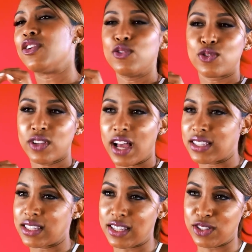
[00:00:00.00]
to
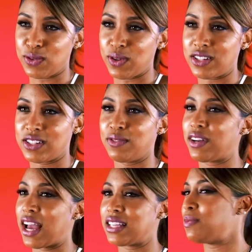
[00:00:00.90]
neutralize the situation of
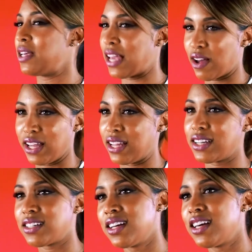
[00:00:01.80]
guys being
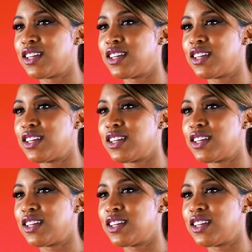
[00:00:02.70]
outlandish.